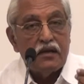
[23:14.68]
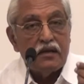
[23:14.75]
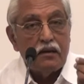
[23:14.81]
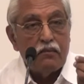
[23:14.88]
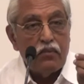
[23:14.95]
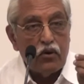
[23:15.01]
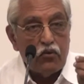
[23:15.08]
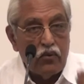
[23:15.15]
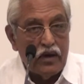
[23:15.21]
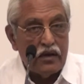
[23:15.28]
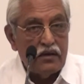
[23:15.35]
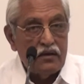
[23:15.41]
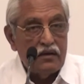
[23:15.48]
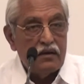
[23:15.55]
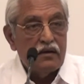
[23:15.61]
Number
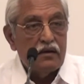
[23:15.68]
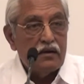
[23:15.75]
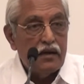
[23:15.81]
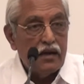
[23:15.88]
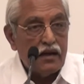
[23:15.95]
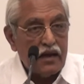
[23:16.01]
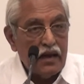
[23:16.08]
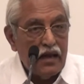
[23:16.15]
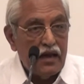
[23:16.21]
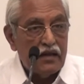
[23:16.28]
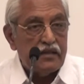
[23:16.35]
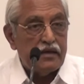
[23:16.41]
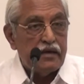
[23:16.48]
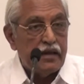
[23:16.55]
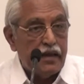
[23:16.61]
one,
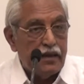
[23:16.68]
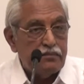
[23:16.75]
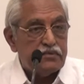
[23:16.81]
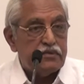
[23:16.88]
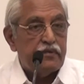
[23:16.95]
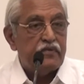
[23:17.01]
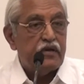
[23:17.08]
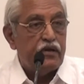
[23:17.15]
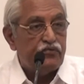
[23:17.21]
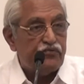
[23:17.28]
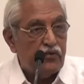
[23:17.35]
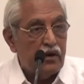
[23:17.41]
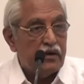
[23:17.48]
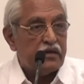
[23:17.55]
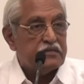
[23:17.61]
declare the names of the
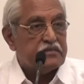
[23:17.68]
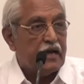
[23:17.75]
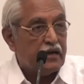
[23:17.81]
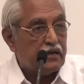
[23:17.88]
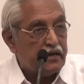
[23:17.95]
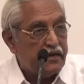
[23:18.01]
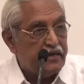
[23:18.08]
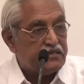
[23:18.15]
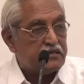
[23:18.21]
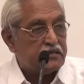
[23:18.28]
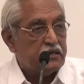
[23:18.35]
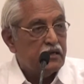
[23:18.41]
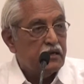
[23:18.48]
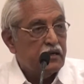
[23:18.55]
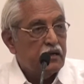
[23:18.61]
defaulters, at
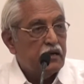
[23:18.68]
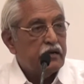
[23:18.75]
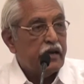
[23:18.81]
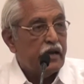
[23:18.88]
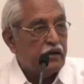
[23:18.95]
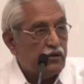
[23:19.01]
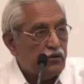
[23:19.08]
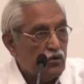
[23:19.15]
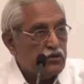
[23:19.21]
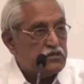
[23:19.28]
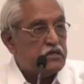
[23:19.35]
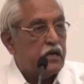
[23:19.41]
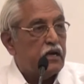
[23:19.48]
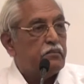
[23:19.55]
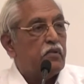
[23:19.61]
least 10
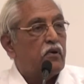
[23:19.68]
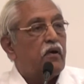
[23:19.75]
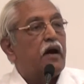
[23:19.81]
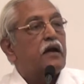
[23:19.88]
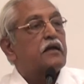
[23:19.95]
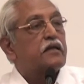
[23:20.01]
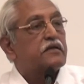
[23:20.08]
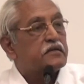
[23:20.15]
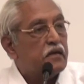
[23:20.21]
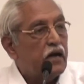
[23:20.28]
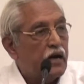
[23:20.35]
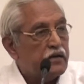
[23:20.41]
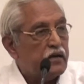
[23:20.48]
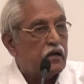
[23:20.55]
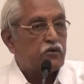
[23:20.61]
crores and above, at least
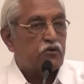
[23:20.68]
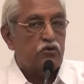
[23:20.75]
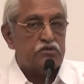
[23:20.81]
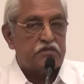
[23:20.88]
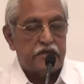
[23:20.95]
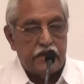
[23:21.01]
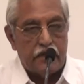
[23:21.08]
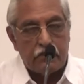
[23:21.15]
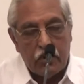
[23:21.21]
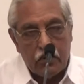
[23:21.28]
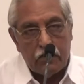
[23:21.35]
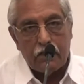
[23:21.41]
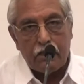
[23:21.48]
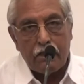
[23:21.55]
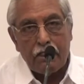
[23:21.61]
100 crores and
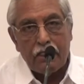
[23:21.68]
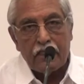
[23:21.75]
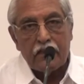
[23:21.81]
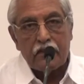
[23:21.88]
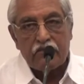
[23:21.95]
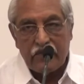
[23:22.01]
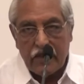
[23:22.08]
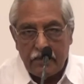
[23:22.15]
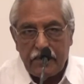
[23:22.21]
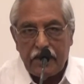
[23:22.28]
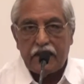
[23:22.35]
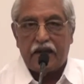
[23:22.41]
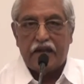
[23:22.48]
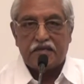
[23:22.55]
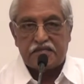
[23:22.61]
above. We have
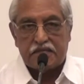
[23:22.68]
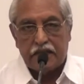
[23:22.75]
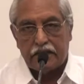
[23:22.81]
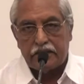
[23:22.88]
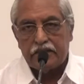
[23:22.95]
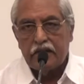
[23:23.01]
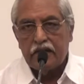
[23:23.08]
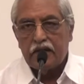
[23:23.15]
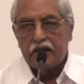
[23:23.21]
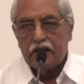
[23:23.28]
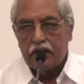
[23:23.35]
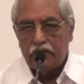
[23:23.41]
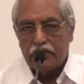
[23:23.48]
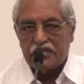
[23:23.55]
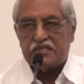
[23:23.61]
been releasing,
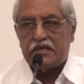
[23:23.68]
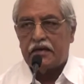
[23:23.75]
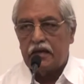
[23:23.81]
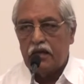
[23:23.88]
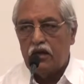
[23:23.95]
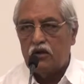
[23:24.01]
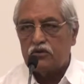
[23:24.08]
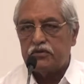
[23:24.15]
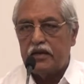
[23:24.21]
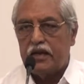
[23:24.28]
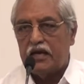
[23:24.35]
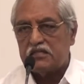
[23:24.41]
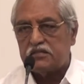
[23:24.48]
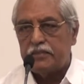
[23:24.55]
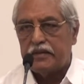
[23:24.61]
now recently also
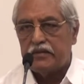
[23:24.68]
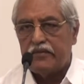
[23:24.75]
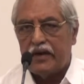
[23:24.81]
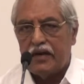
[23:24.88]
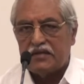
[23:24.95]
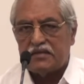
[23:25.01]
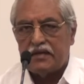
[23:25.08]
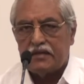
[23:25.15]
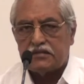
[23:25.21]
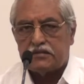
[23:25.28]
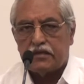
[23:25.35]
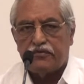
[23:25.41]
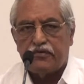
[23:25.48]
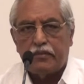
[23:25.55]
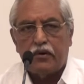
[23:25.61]
last month we released a list
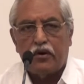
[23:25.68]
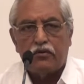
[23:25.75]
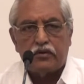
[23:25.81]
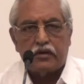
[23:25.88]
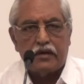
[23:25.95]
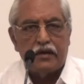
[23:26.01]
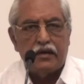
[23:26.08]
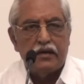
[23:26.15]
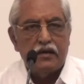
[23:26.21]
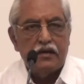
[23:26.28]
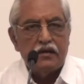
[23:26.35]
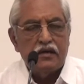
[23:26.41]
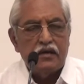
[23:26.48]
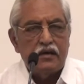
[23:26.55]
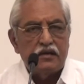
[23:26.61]
of
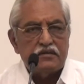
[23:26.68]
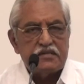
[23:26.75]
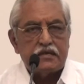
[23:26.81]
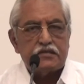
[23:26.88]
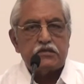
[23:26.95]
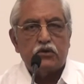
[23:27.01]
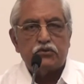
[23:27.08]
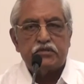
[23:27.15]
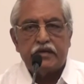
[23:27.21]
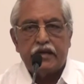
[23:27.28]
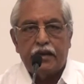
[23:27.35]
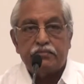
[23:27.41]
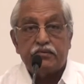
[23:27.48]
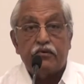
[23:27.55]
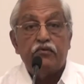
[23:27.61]
about 6,000
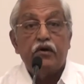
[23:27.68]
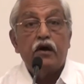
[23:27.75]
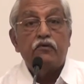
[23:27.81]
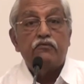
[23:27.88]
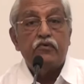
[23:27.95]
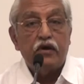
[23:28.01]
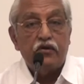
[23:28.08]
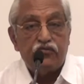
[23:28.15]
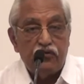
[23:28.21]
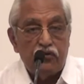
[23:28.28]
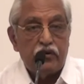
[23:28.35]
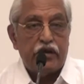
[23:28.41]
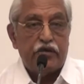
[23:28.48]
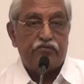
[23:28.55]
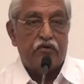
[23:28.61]
names of
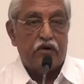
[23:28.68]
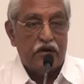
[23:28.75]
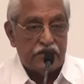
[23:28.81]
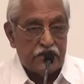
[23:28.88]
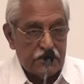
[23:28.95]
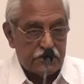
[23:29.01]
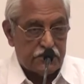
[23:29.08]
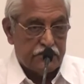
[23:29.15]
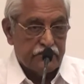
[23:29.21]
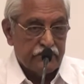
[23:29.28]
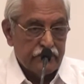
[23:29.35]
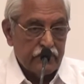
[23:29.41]
willful defaulters.